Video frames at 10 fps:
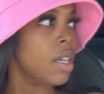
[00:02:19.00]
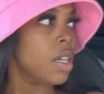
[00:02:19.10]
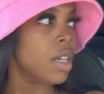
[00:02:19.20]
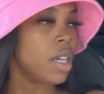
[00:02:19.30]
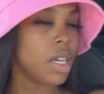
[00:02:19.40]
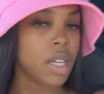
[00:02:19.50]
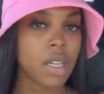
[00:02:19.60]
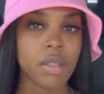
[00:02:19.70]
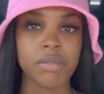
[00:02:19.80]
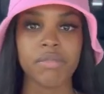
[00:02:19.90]

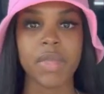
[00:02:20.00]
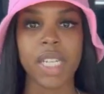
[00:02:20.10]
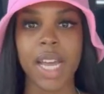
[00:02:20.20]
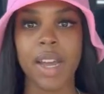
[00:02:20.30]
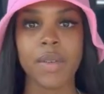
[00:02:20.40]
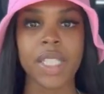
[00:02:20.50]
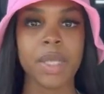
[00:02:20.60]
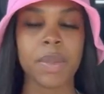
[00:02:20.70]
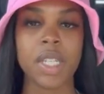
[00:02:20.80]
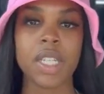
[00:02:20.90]
And I'll
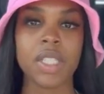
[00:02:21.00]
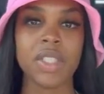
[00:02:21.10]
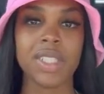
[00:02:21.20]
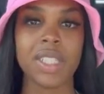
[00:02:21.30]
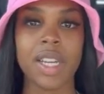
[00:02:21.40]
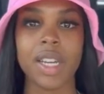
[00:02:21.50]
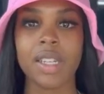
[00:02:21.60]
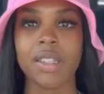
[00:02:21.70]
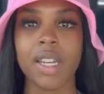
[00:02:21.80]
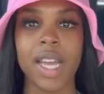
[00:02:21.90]
respond just to
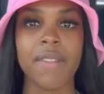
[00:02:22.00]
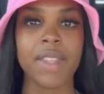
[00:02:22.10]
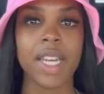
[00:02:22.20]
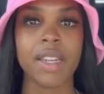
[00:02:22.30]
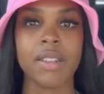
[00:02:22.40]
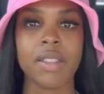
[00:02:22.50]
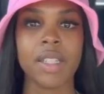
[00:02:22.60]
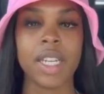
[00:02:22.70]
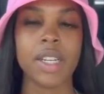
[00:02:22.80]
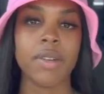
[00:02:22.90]
kind of have that
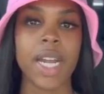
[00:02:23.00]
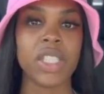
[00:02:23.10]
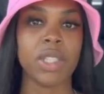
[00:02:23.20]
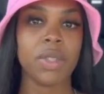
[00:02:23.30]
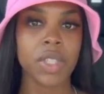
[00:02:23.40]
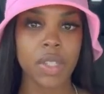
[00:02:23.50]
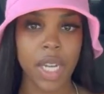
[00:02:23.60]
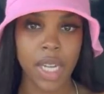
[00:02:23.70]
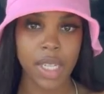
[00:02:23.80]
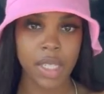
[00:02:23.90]
interaction with you
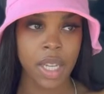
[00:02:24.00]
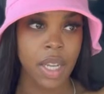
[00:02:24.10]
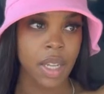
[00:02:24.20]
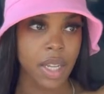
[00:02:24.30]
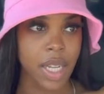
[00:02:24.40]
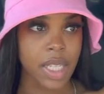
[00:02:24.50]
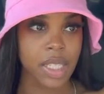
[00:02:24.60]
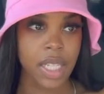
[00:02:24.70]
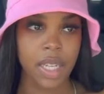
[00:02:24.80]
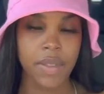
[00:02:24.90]
guys. Like I
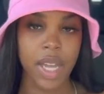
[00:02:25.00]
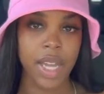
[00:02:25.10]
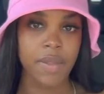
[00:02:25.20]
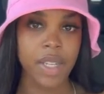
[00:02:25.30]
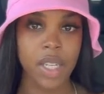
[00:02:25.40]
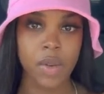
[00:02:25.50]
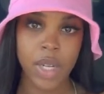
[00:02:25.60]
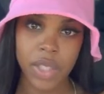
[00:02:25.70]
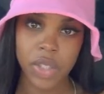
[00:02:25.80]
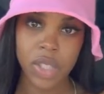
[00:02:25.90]
said, if y'all have any
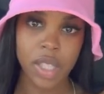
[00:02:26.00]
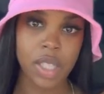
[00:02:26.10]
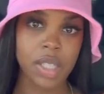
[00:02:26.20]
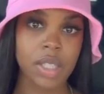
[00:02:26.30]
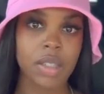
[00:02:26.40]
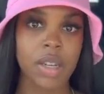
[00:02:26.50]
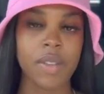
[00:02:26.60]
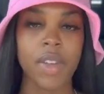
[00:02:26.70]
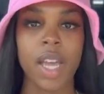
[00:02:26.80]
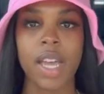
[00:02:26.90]
questions or
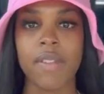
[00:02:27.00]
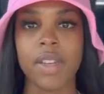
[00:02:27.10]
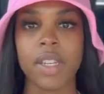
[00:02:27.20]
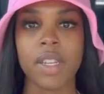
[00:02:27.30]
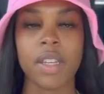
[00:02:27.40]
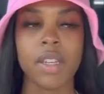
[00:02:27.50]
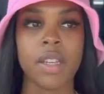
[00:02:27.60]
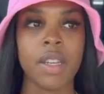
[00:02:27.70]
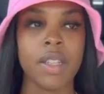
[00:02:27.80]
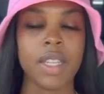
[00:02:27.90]
if y'all have
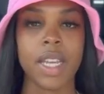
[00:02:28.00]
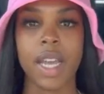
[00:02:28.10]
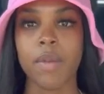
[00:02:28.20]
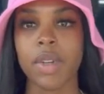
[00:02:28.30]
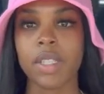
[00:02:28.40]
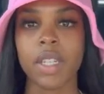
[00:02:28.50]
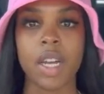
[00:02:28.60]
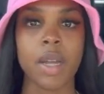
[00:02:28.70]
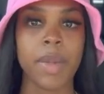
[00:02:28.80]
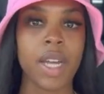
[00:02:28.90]
anything y'all want to
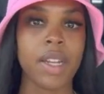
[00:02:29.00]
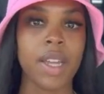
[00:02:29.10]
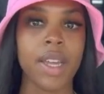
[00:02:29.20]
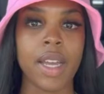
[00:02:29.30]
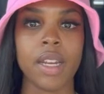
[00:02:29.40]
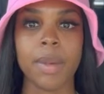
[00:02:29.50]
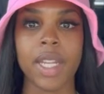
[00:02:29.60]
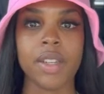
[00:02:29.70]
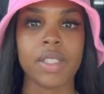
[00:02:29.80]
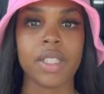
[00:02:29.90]
talk about and y'all ain't got
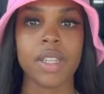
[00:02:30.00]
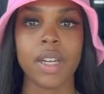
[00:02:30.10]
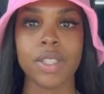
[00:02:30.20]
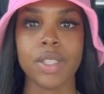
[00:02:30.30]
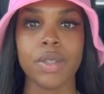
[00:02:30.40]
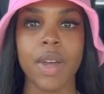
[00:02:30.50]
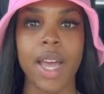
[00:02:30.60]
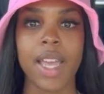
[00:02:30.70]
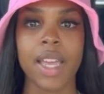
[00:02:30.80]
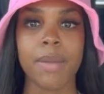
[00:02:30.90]
nobody else to talk to,
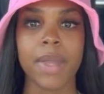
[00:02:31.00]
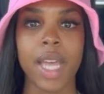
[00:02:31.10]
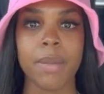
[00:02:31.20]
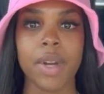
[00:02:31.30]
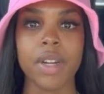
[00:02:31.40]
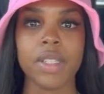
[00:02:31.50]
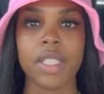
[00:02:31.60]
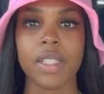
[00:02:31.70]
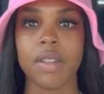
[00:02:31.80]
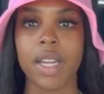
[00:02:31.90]
I am that
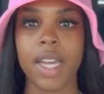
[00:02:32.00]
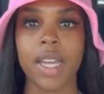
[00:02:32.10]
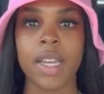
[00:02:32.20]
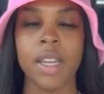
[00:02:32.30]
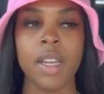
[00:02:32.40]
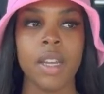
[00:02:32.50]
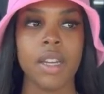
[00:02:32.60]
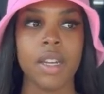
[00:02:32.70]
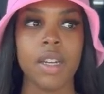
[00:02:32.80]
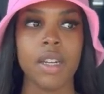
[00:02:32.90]
person, okay?
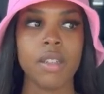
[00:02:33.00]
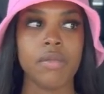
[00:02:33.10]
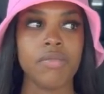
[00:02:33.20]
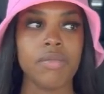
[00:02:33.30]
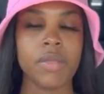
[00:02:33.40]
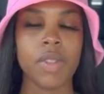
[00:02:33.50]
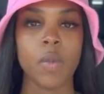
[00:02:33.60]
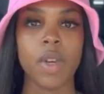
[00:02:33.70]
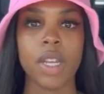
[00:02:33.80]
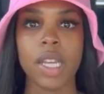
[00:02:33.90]

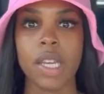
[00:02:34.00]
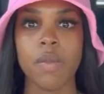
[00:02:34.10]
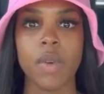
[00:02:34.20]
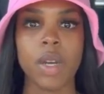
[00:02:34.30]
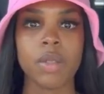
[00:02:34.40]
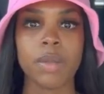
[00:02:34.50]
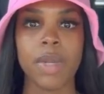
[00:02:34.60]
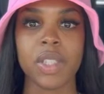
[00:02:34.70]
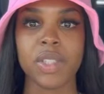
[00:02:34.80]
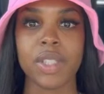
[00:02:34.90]
Again, welcome to
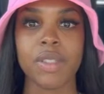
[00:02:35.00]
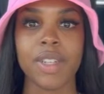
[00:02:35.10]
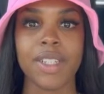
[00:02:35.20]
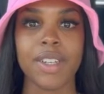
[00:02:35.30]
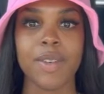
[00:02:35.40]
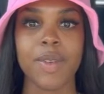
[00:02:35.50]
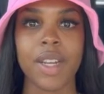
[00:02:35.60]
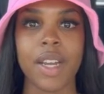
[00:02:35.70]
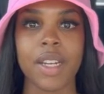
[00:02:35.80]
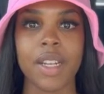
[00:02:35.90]
my channel. I know we're
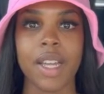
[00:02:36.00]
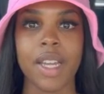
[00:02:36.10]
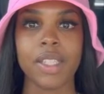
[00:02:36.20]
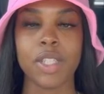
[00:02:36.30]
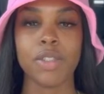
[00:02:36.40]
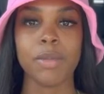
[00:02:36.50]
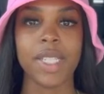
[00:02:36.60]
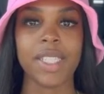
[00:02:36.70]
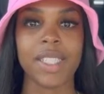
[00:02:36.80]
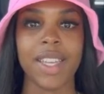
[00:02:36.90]
kind of like 2
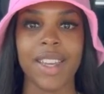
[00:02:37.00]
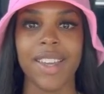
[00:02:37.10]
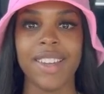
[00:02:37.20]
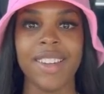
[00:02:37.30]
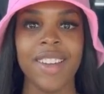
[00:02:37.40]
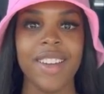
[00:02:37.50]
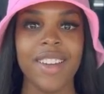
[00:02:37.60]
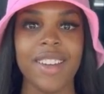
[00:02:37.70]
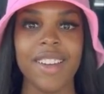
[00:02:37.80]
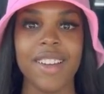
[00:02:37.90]
minutes in,
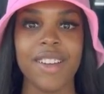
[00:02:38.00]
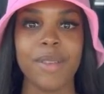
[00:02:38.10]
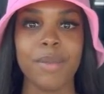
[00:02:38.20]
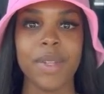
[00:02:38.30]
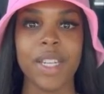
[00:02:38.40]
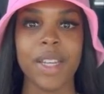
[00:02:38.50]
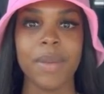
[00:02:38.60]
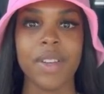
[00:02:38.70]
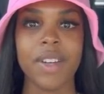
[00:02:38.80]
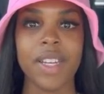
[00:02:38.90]
but let
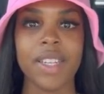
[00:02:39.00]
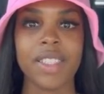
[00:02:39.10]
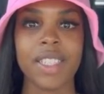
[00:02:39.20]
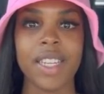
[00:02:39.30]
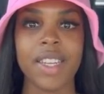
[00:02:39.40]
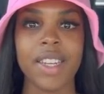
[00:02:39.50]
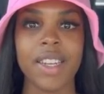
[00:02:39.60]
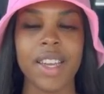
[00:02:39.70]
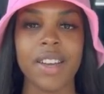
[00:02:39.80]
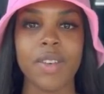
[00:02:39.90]
me go ahead and say that
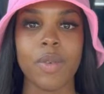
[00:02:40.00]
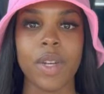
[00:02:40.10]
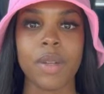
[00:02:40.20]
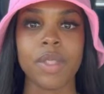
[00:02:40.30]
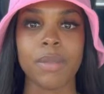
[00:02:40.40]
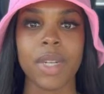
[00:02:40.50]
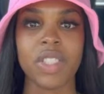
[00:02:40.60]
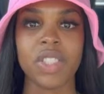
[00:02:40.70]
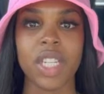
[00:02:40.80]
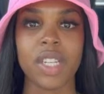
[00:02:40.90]
now. Welcome to
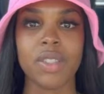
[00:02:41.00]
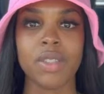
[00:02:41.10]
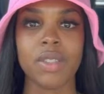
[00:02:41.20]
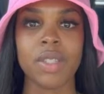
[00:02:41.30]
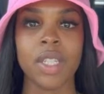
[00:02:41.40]
my channel.